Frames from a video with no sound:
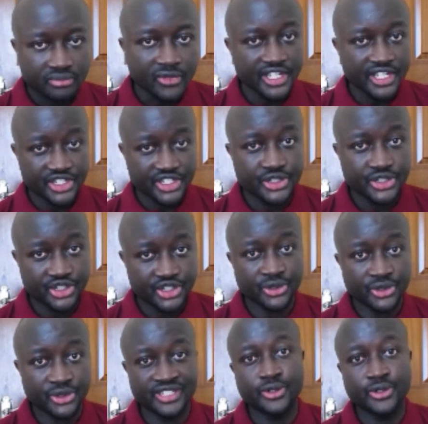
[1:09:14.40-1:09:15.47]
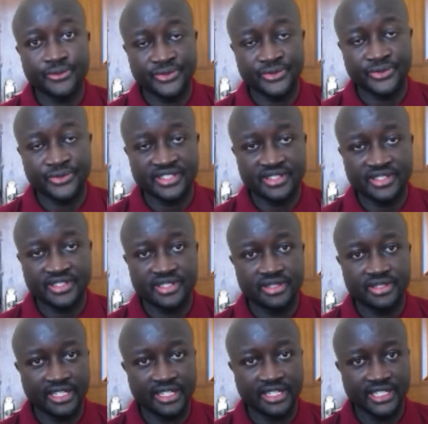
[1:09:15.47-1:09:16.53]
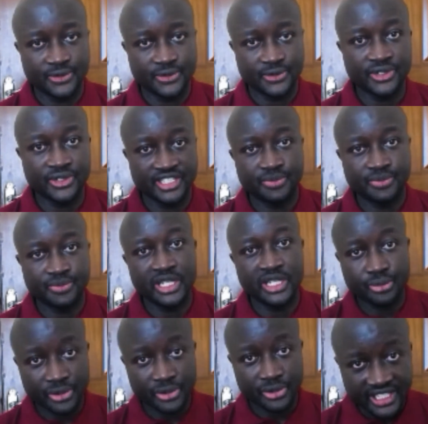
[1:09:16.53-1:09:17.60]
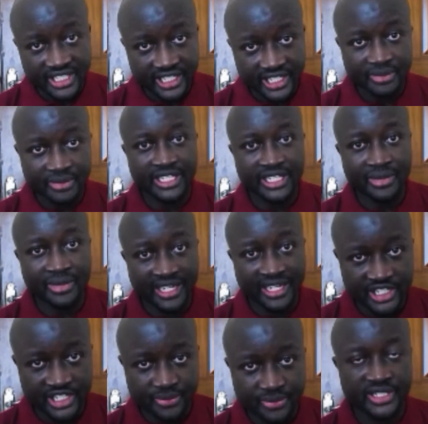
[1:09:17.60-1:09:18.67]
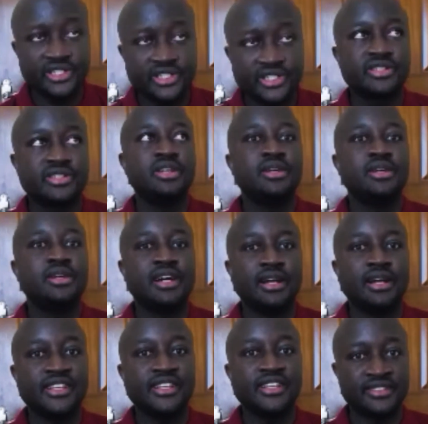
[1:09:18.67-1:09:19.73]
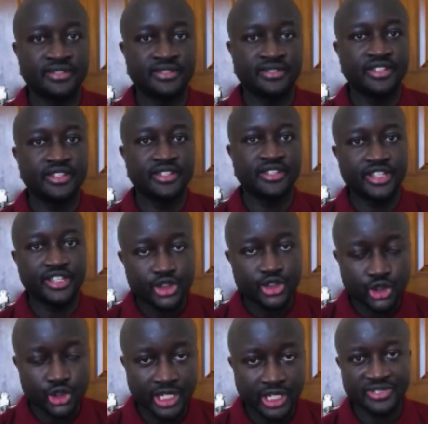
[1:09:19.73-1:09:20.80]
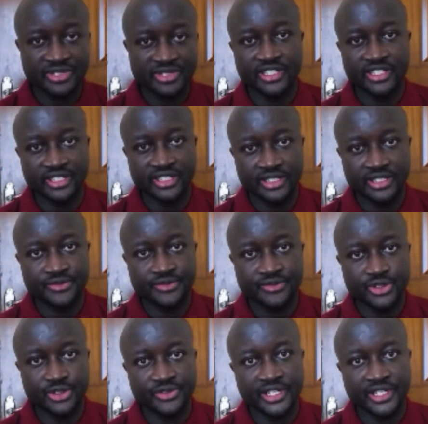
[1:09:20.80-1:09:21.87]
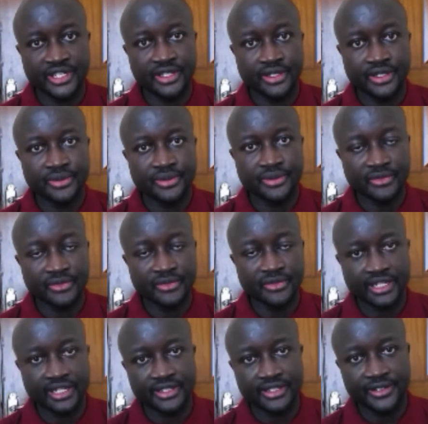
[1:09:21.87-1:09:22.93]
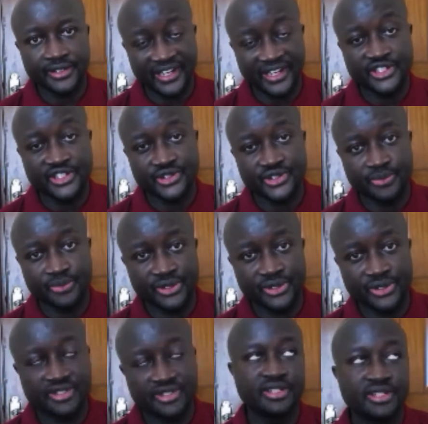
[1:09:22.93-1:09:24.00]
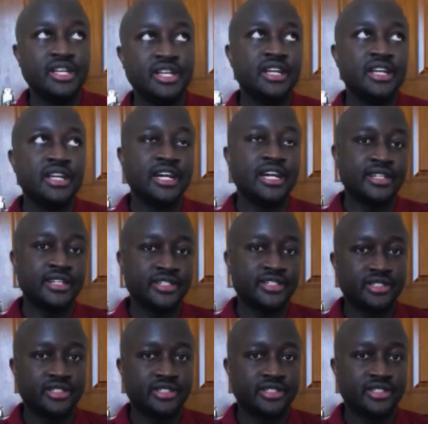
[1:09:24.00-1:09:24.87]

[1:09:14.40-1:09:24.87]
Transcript: she wasn't convinced that what is being portrayed by the management is true representatives of the financial reports. And